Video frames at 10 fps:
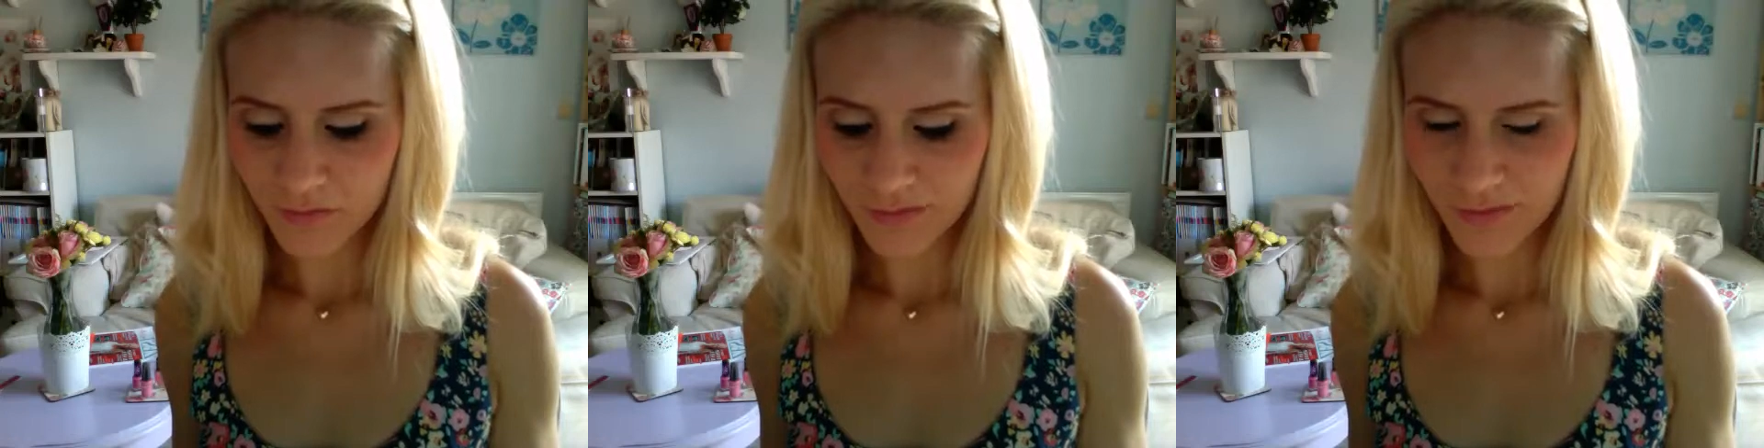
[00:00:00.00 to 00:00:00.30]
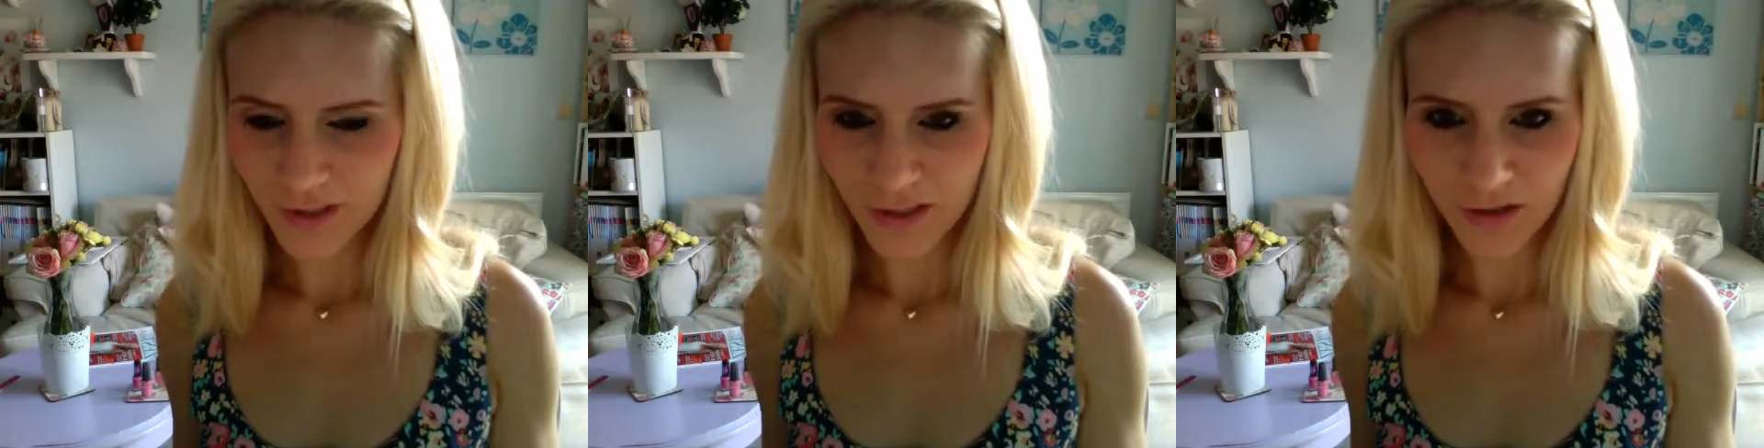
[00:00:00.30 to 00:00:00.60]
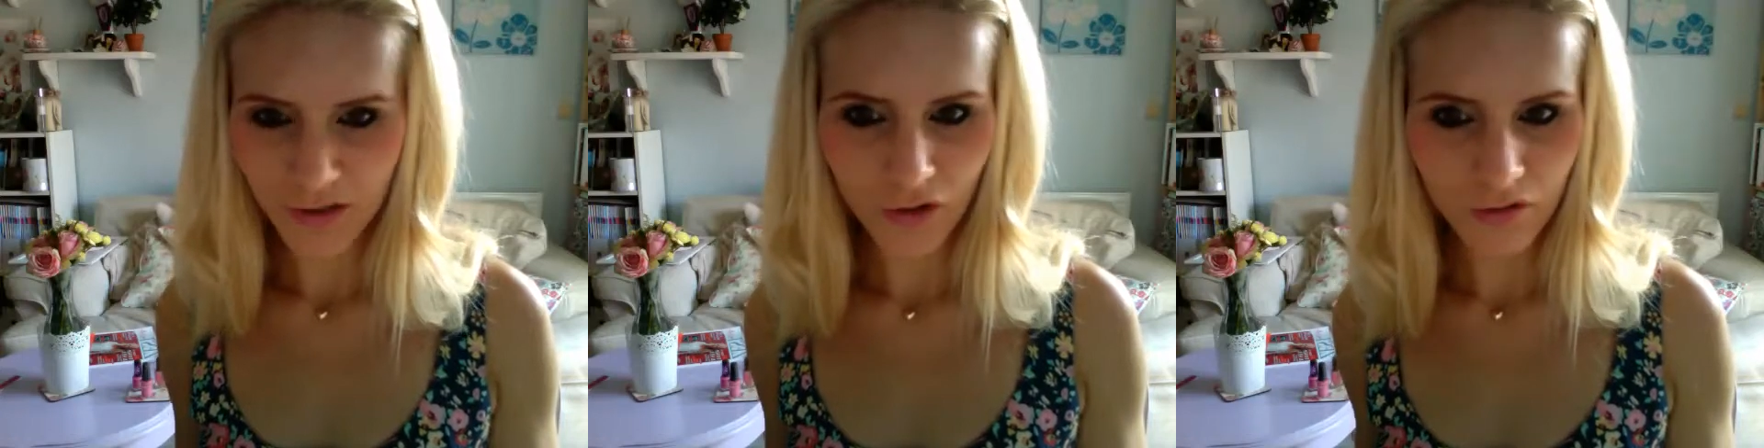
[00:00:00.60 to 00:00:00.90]
you
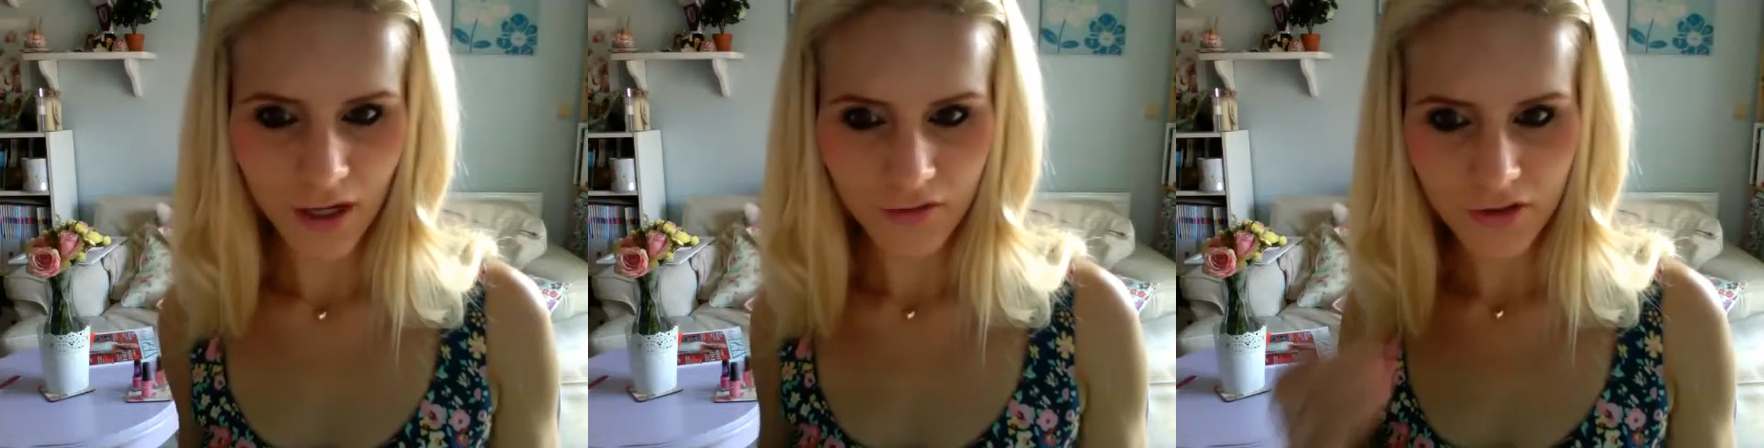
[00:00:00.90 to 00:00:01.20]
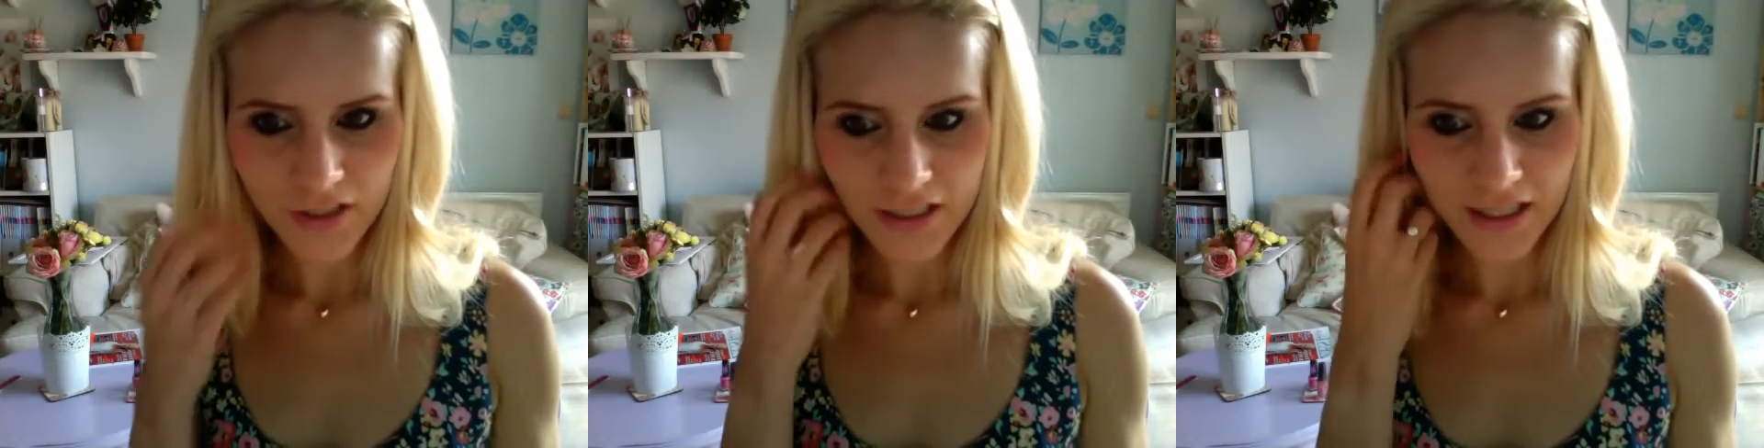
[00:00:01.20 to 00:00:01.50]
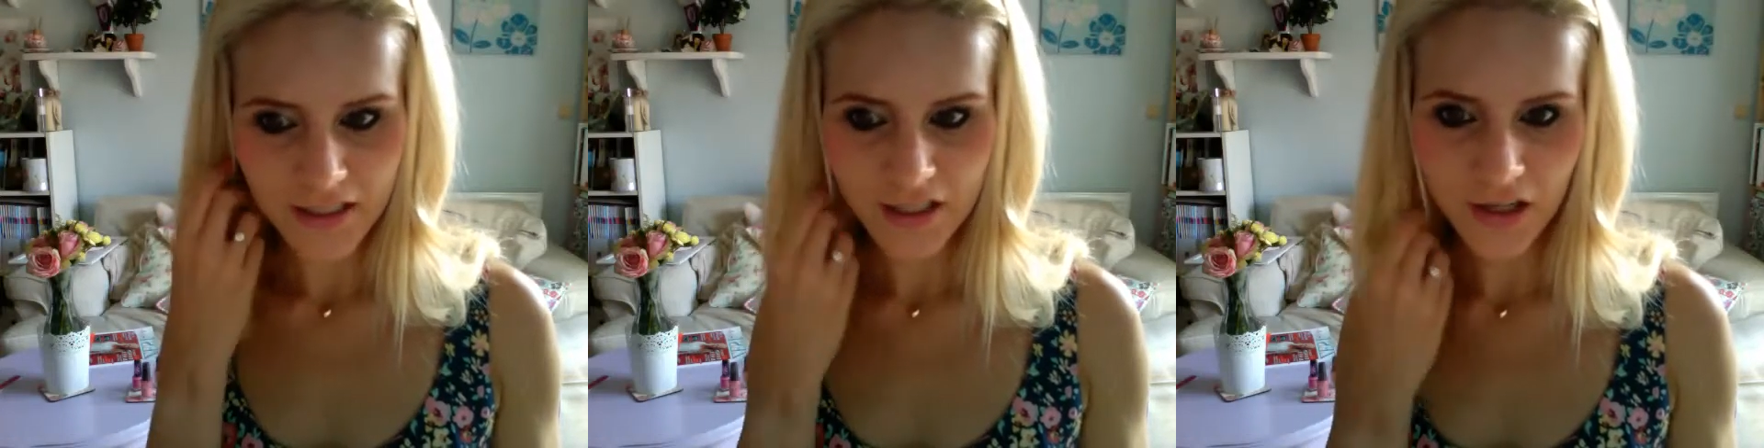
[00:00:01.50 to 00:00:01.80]
know, not right for your
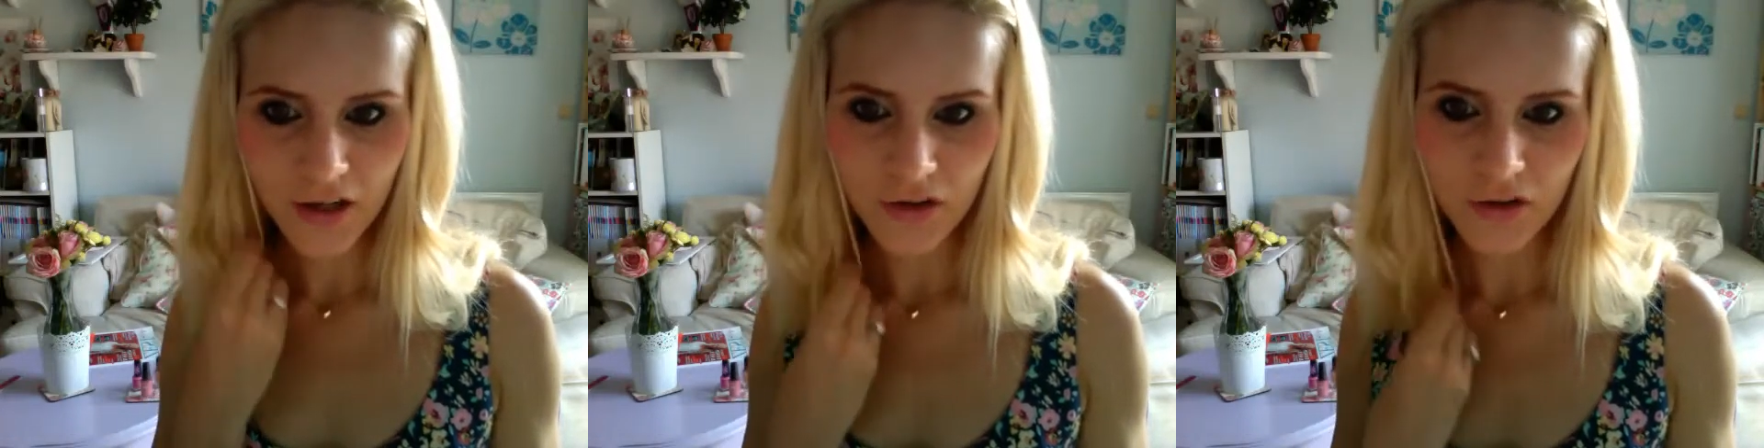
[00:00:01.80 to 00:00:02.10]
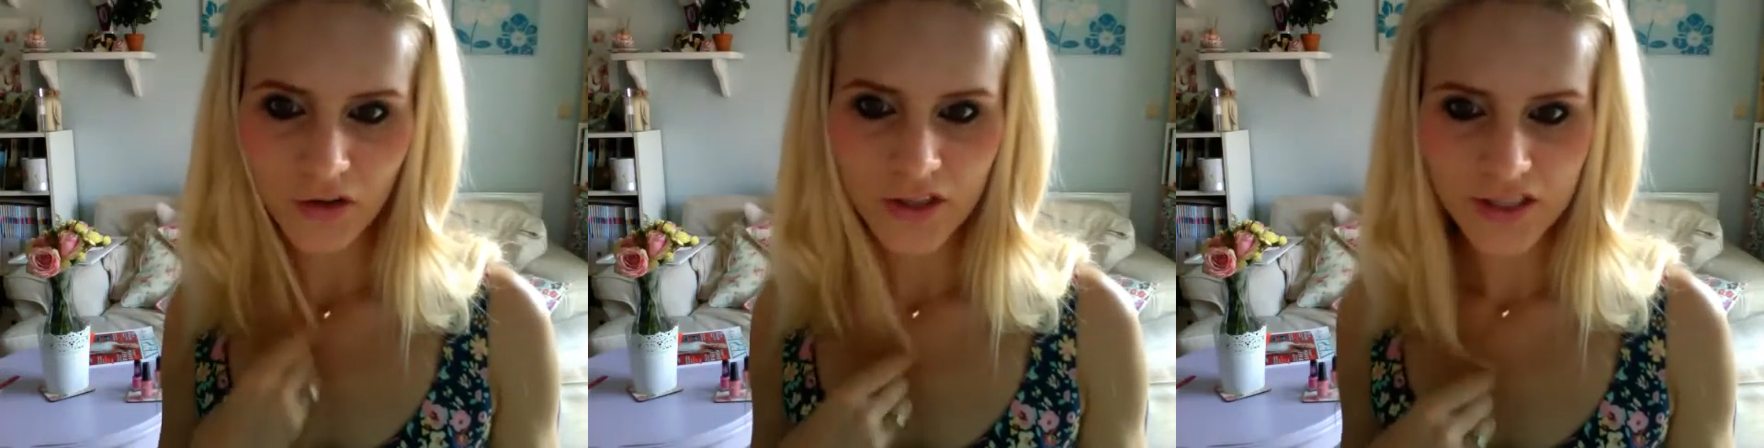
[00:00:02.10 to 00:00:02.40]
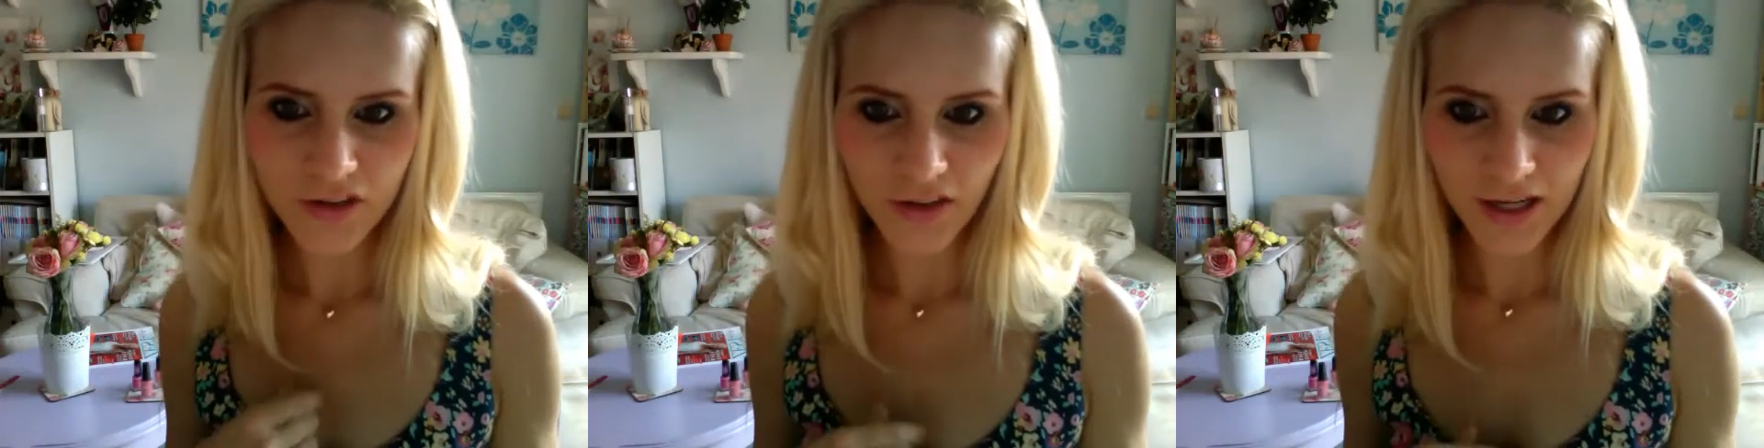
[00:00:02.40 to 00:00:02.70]
skin tone, or it's
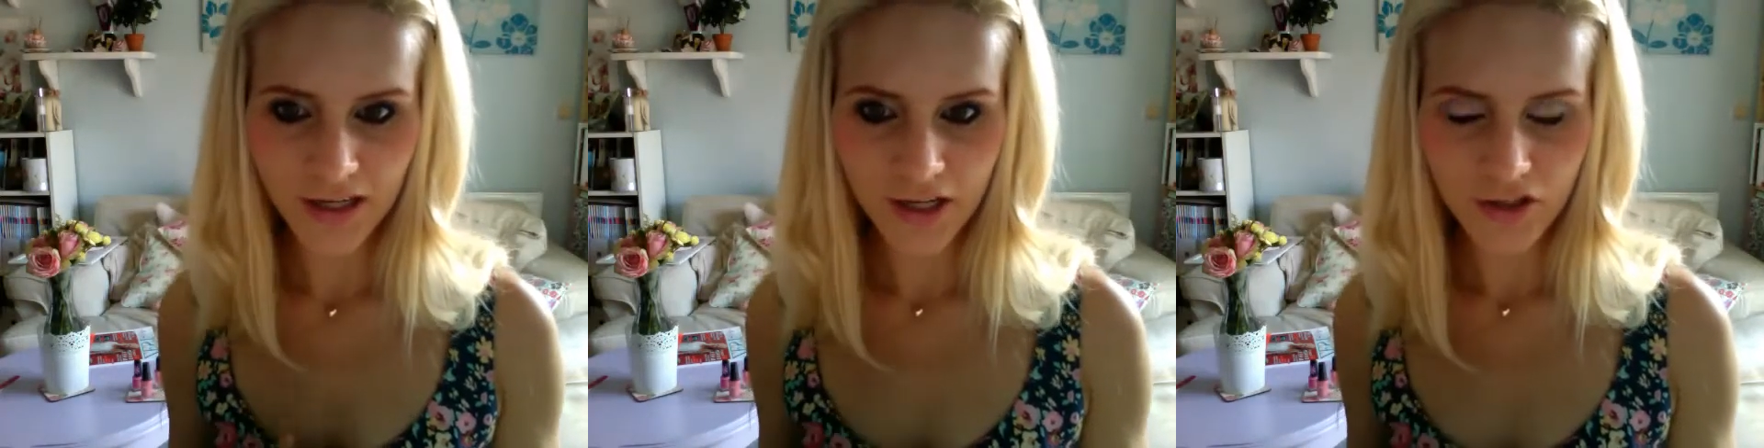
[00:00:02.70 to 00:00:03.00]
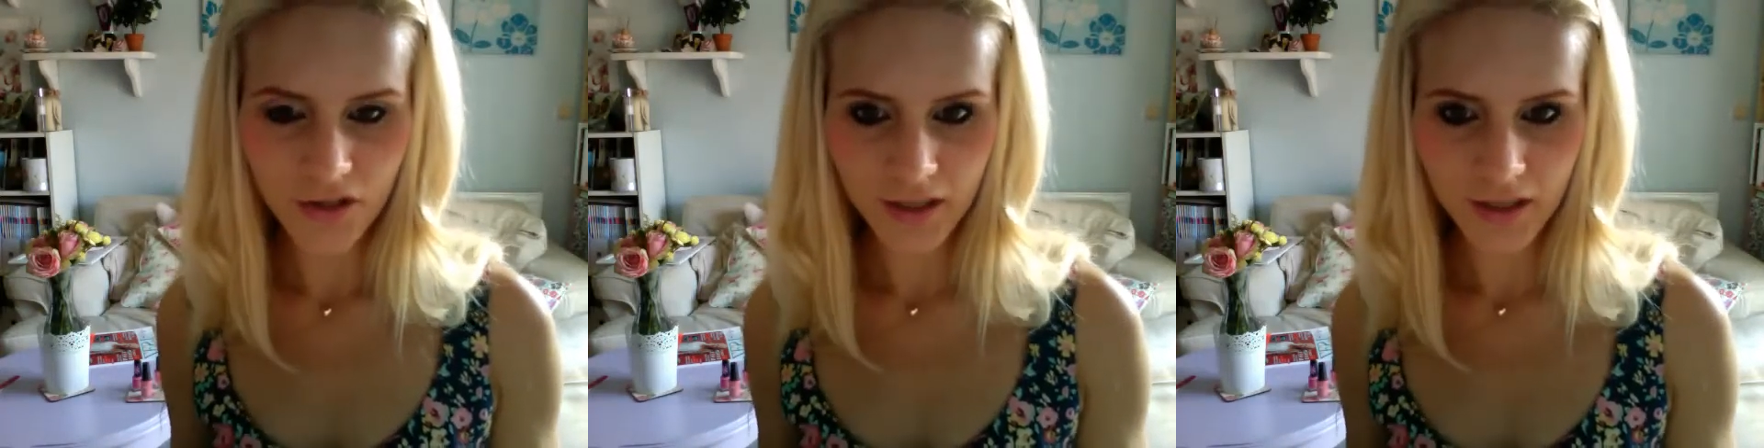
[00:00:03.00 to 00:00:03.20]
not that natural,